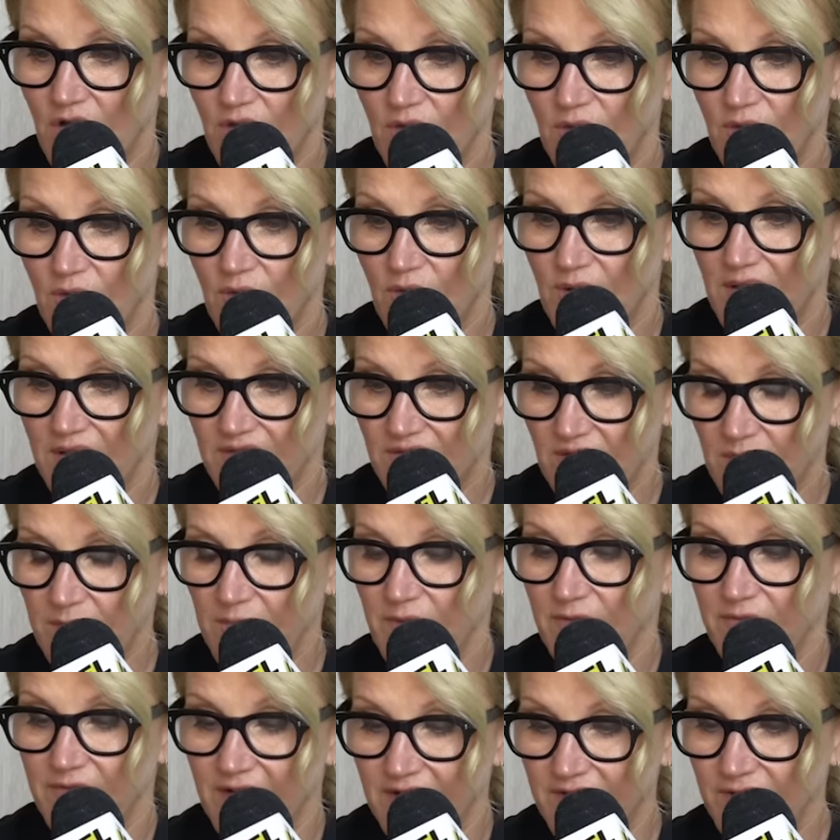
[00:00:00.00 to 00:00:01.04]
who is a
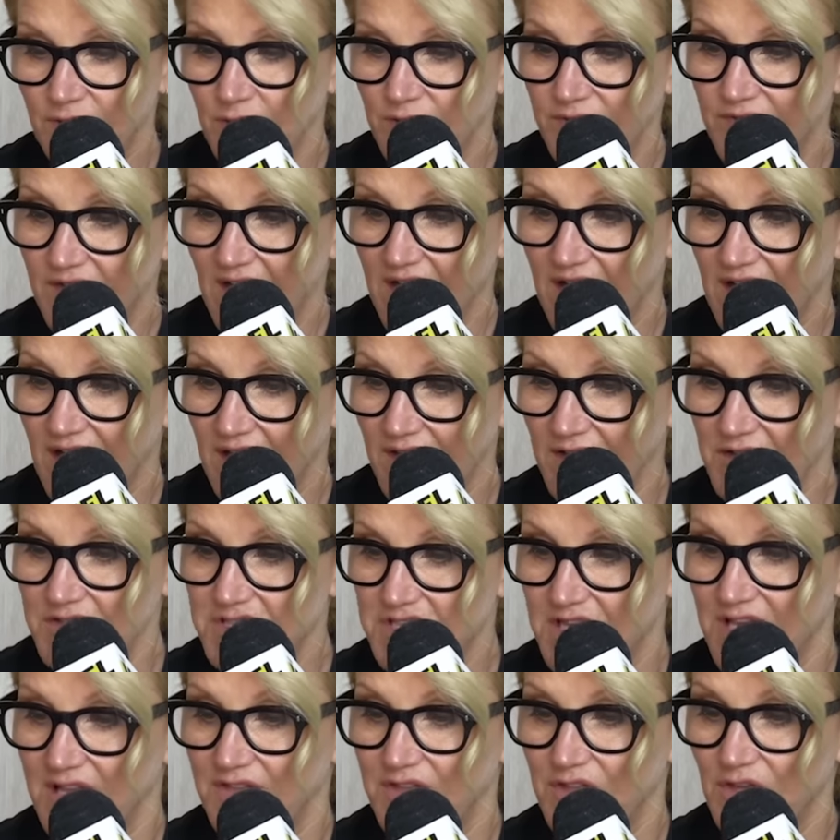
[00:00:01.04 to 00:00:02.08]
professor of
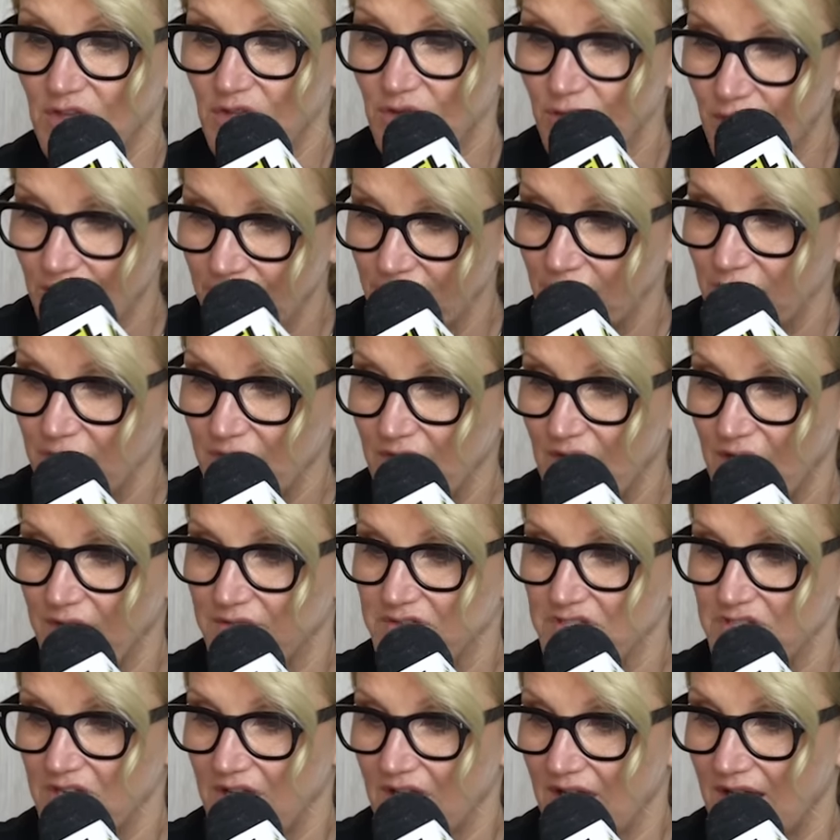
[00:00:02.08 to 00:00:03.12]
psychology at the University of
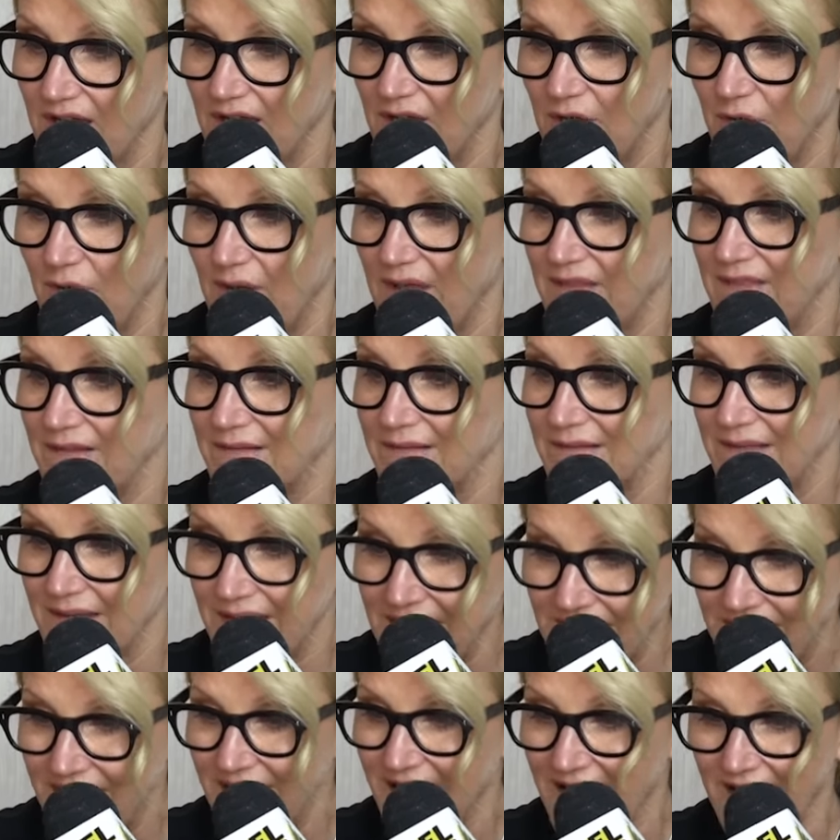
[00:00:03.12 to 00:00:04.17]
Chicago and the
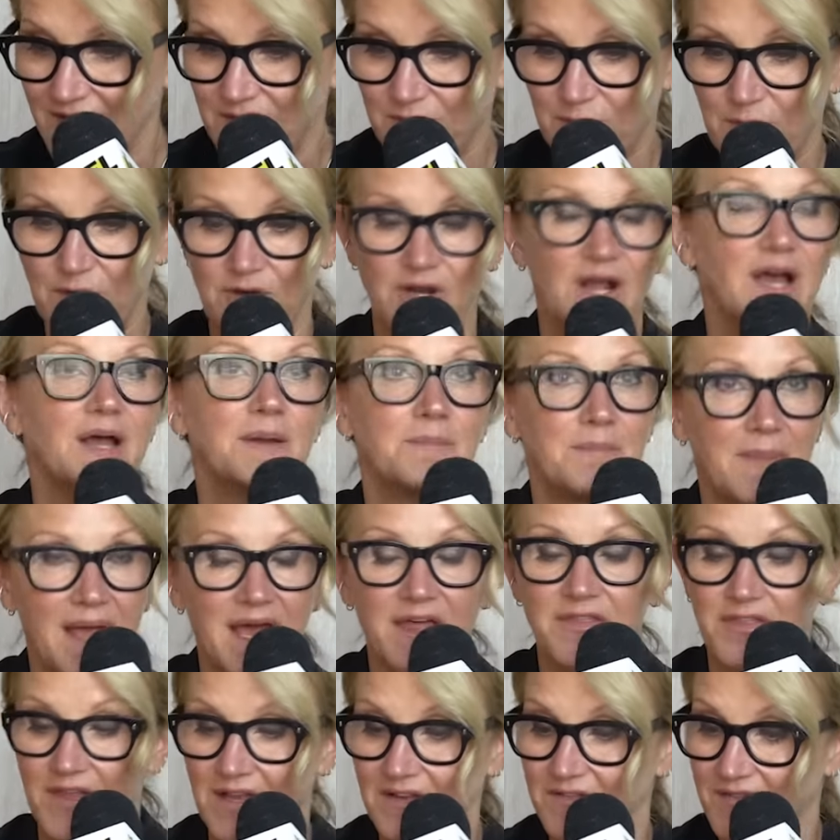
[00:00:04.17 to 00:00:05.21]
leading expert on
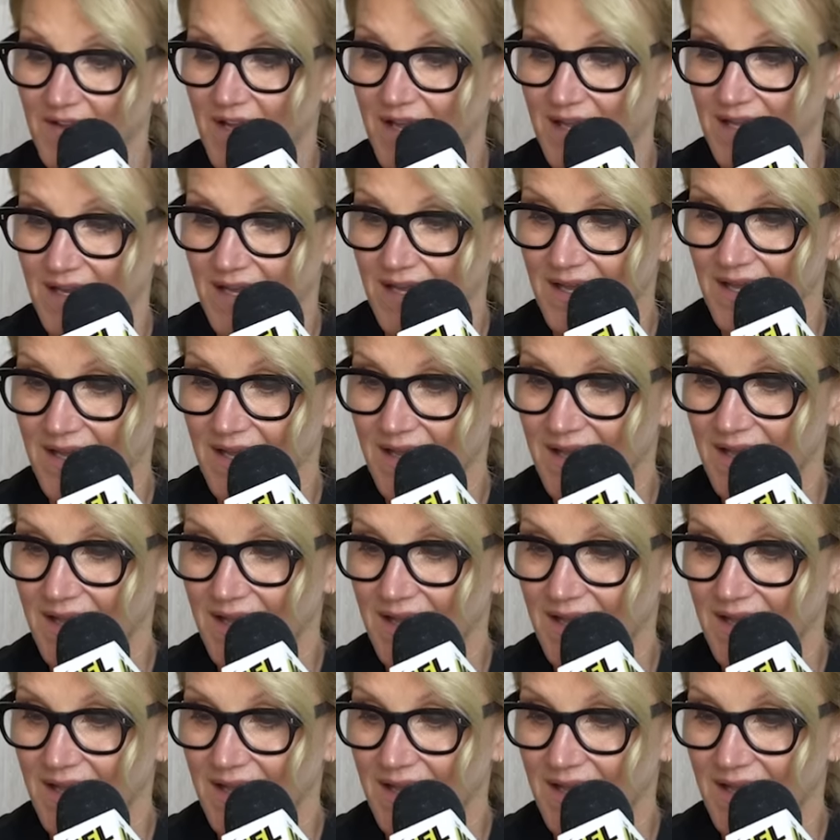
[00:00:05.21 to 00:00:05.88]
math anxiety,